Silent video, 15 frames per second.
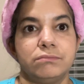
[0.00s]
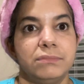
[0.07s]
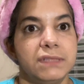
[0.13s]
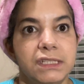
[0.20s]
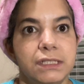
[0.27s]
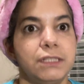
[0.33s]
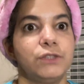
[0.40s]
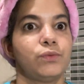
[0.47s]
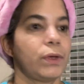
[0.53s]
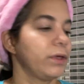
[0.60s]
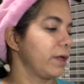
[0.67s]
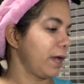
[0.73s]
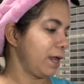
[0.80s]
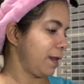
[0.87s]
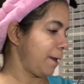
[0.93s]
this is what you
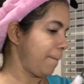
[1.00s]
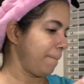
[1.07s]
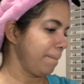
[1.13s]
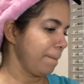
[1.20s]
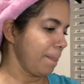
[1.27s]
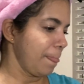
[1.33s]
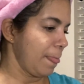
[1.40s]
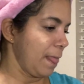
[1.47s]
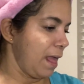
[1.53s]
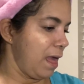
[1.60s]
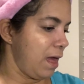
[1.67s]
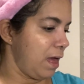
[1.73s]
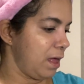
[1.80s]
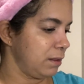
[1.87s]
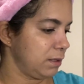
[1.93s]
get.
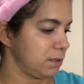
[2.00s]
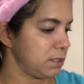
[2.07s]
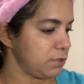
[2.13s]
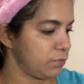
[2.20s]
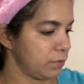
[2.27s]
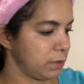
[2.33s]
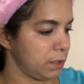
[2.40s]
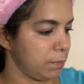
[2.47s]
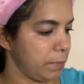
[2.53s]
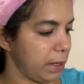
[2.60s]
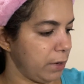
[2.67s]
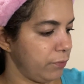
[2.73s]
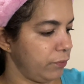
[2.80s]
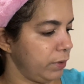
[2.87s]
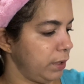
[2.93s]
And this is from the
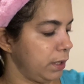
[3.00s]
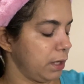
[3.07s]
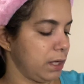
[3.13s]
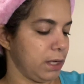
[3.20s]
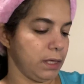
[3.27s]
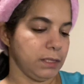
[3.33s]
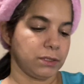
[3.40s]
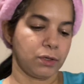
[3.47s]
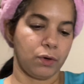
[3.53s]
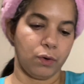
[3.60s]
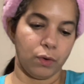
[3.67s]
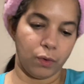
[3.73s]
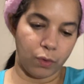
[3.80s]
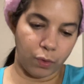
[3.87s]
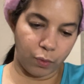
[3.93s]
Benefit. It's
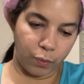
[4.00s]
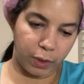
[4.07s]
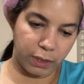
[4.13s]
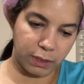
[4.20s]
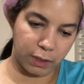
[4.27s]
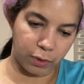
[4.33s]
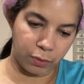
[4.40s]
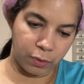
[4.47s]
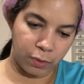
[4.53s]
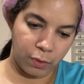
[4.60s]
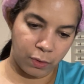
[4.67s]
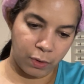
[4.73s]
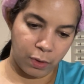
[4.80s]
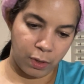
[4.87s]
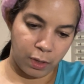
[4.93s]
called, what is it called?
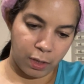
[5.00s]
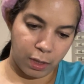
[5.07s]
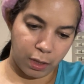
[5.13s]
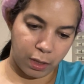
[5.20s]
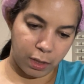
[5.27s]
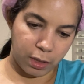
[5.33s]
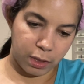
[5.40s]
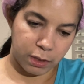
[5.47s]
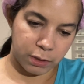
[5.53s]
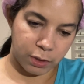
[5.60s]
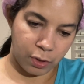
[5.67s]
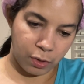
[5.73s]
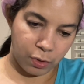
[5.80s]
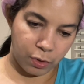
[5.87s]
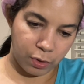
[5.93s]
It's
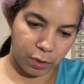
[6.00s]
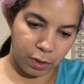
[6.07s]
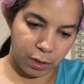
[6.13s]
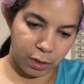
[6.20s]
called